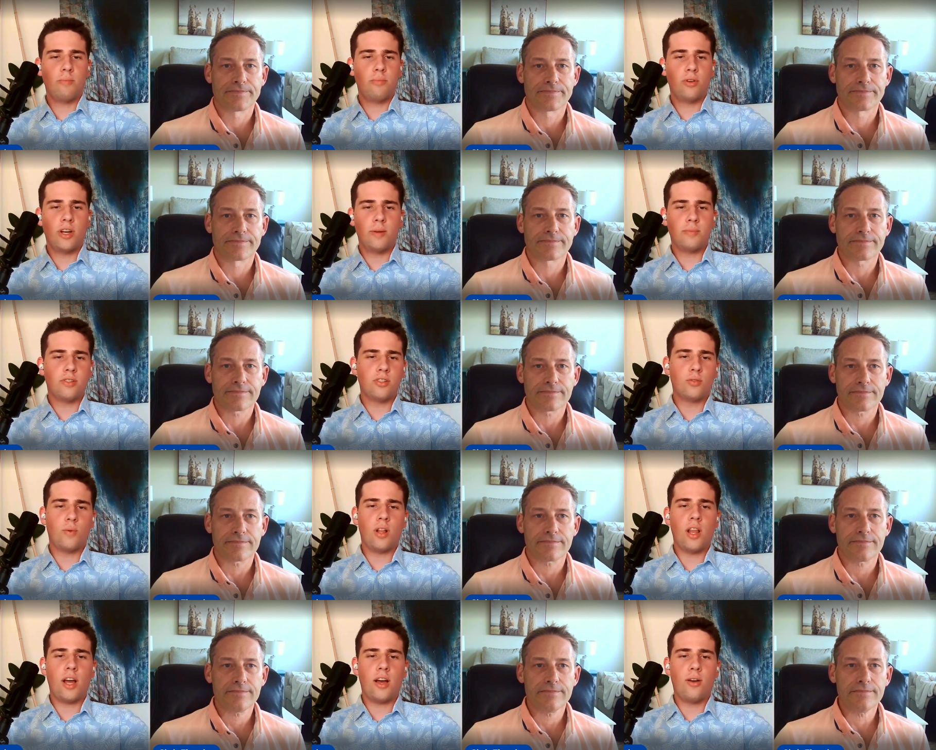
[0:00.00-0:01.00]
Speaker 1: and perhaps as
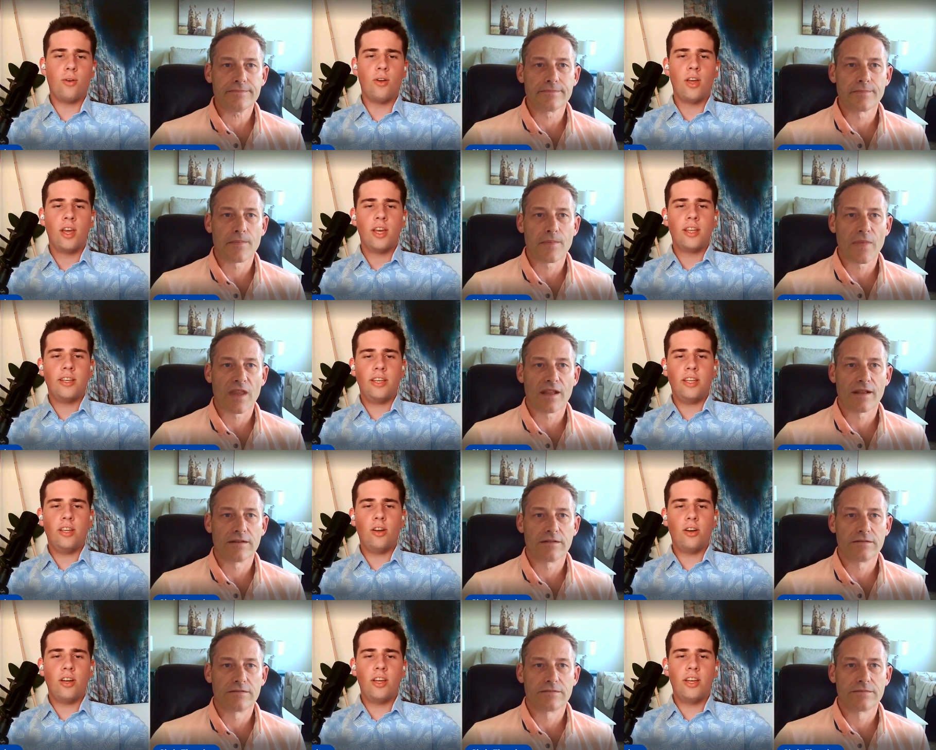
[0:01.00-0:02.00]
well how
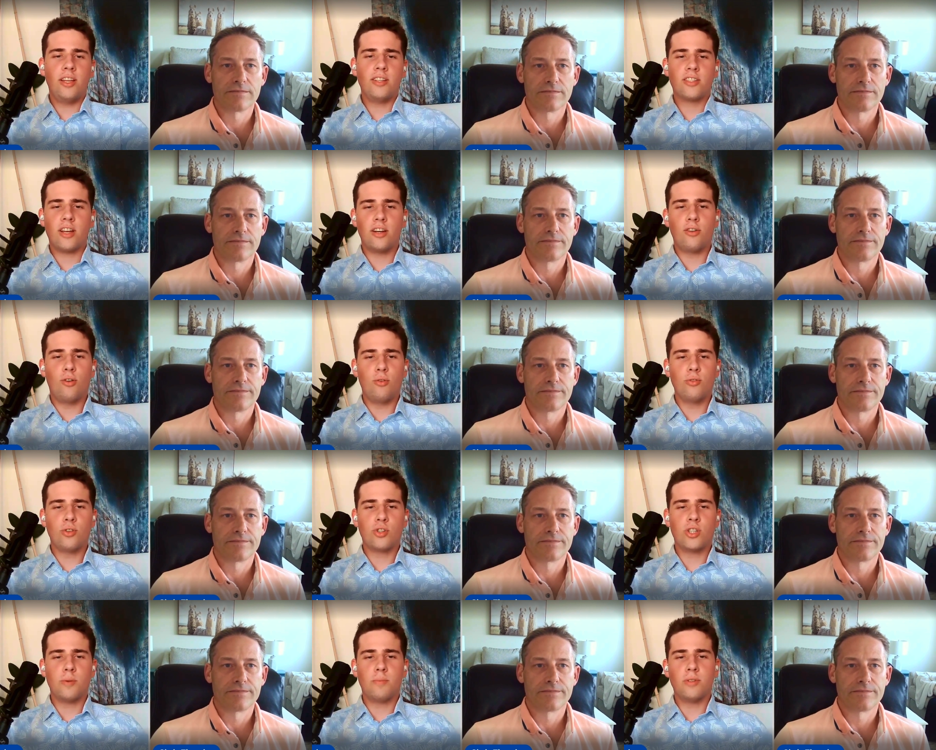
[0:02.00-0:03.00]
the insider
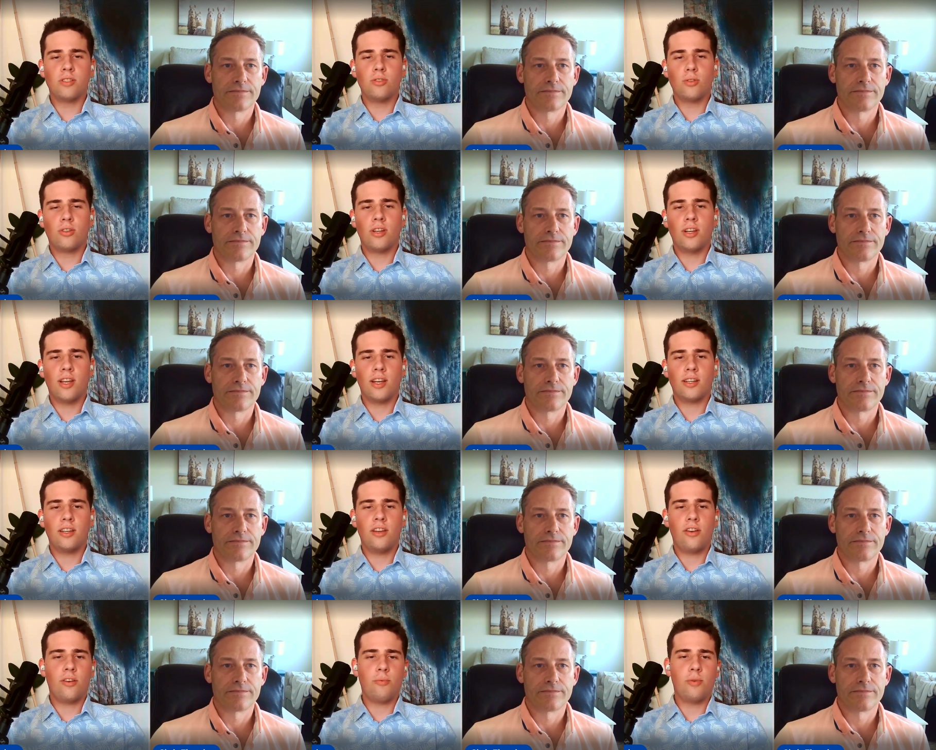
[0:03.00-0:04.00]
ownership is looking like
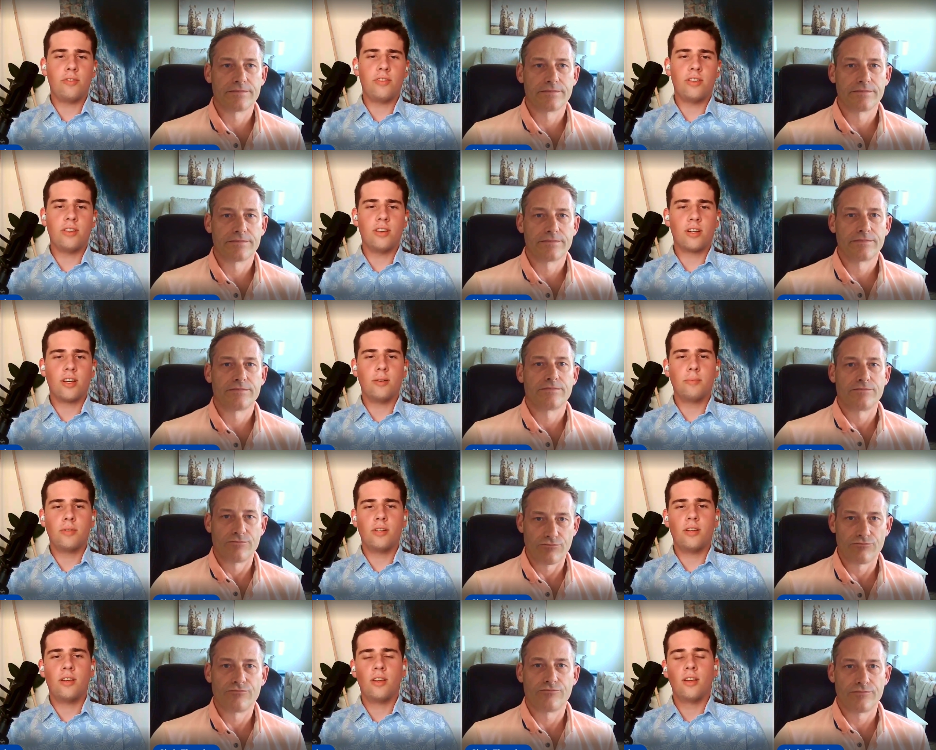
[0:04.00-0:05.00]
there within the
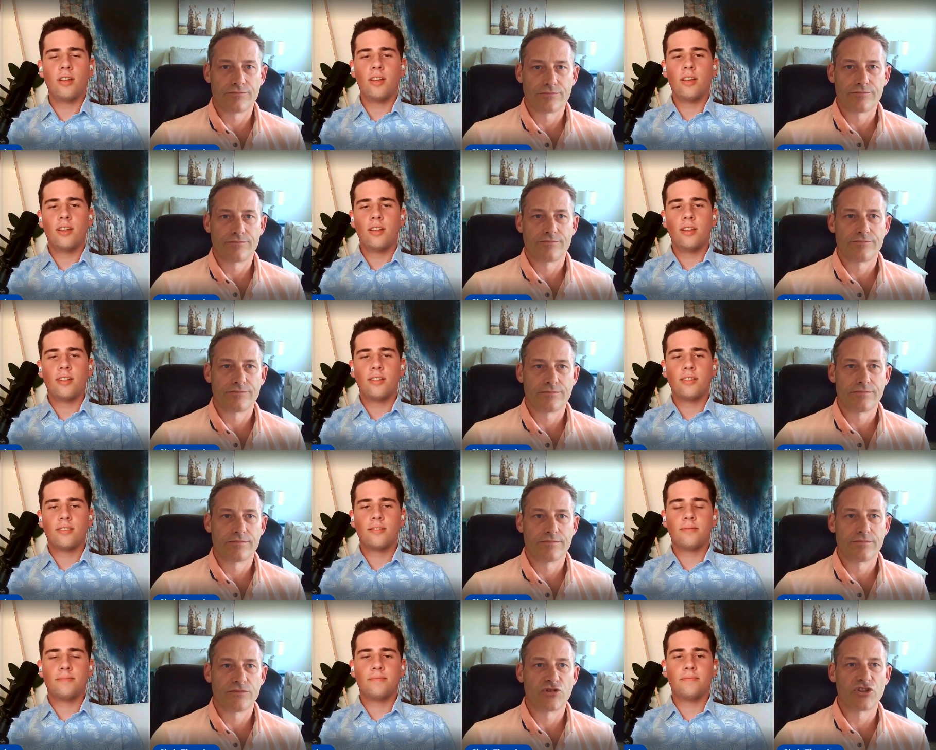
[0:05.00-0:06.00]
company?
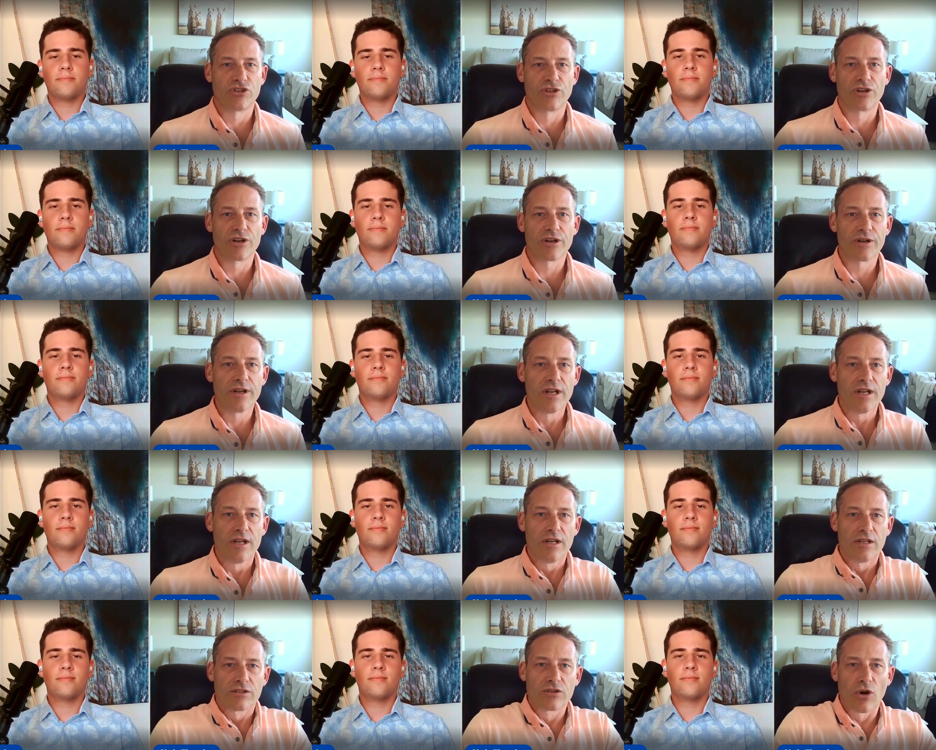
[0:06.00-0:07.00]
Speaker 2: Sure.
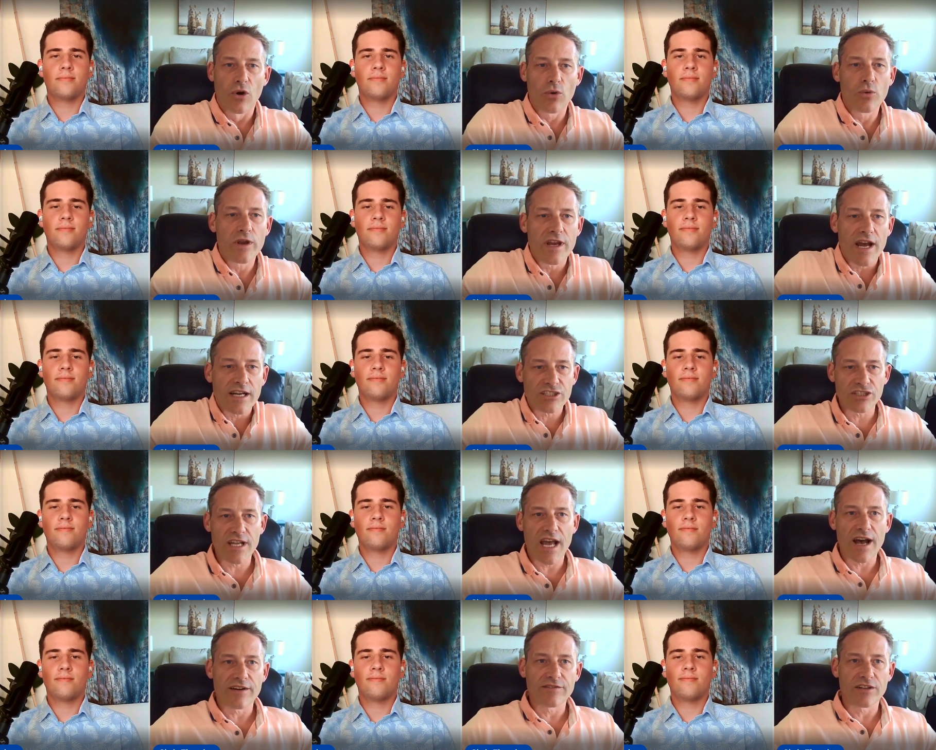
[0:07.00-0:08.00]
So we actually
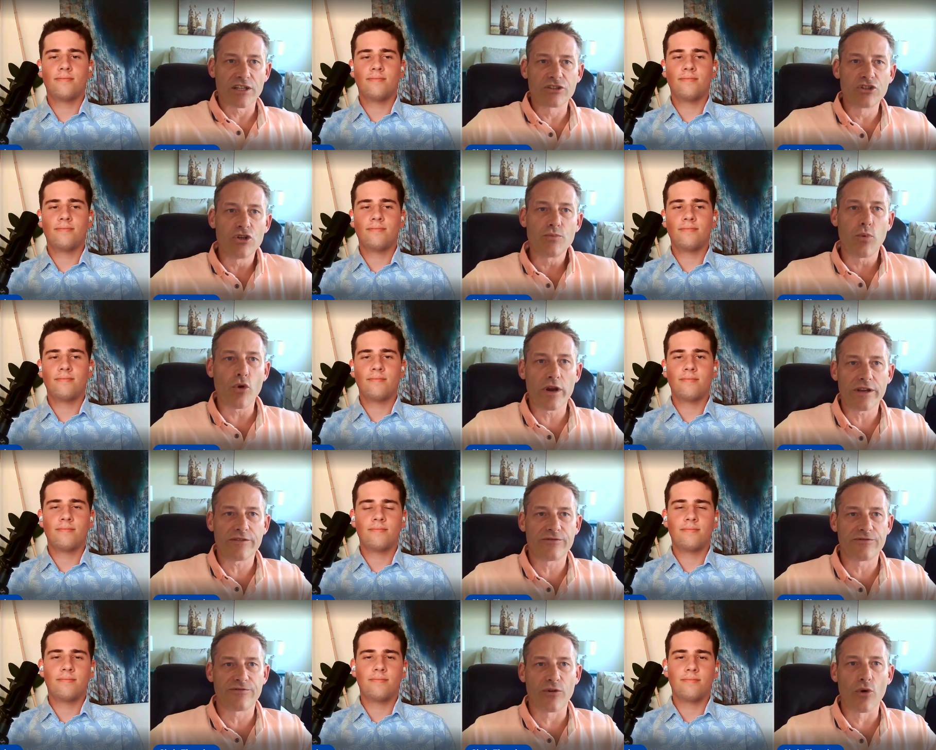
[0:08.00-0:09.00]
have
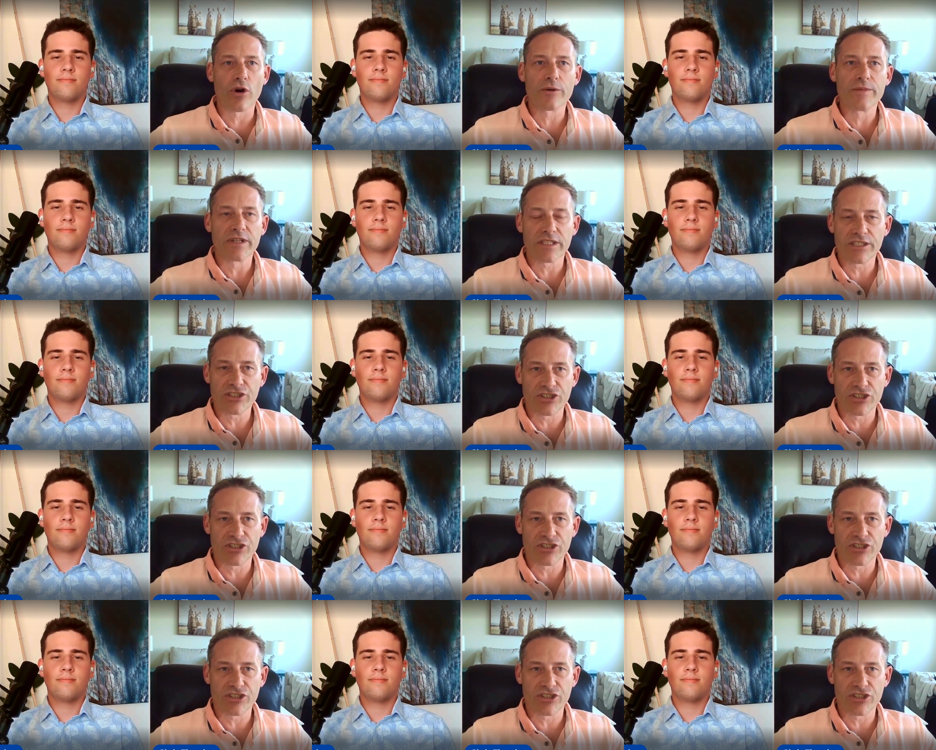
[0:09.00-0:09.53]
2.4 million